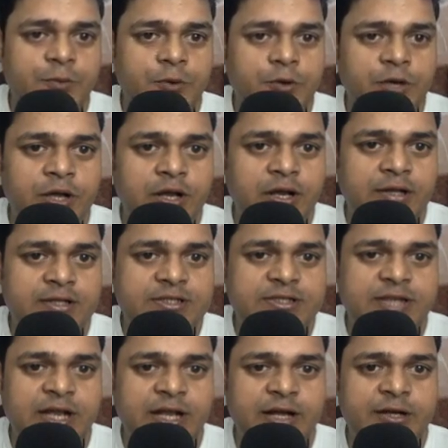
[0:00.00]
portal,
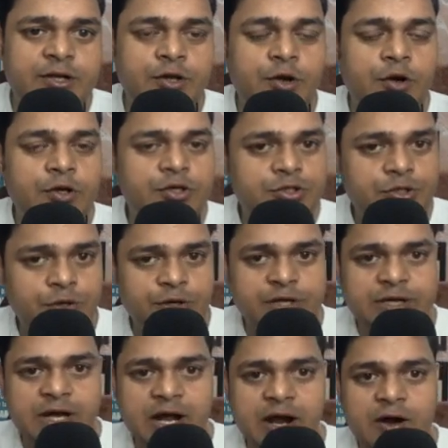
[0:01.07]
select your
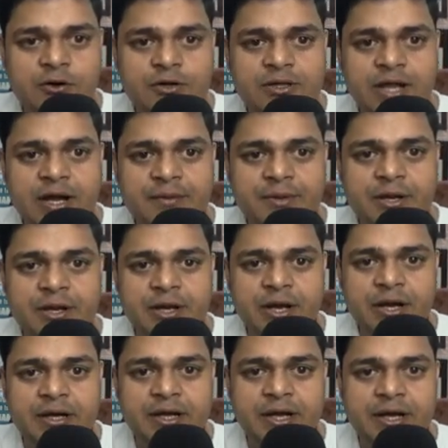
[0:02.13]
storage account that we
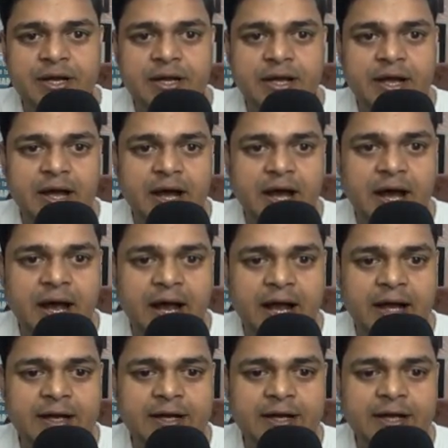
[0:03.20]
created,
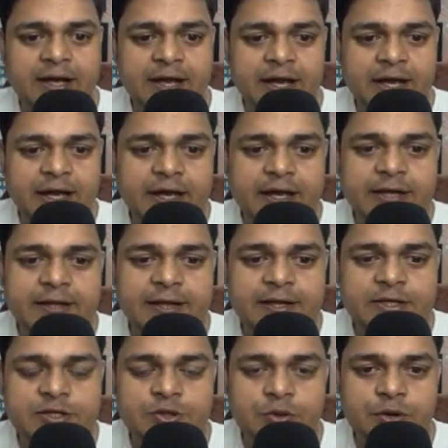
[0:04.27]
and in
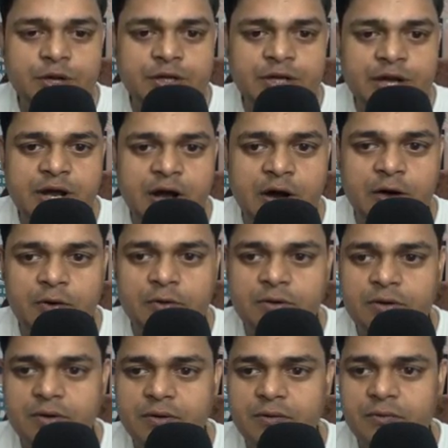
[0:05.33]
the storage account
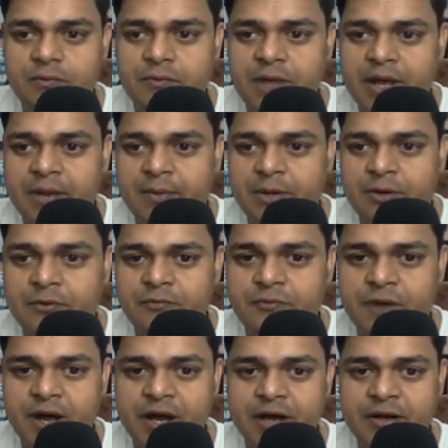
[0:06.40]
we are able to
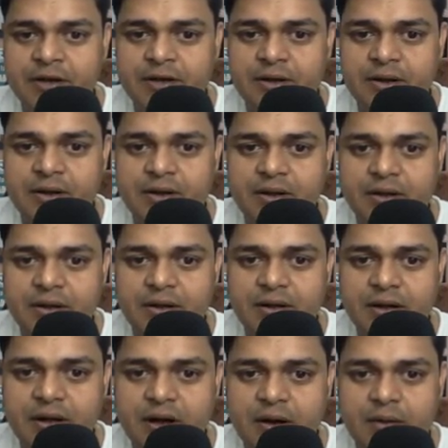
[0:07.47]
find
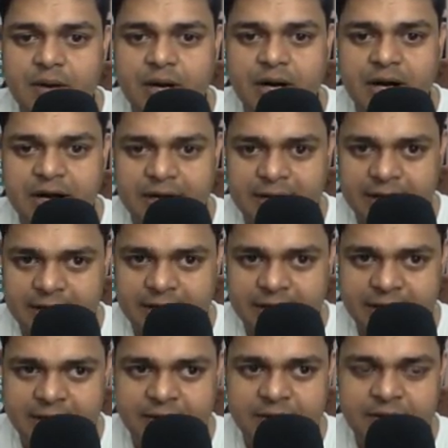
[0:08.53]
our container.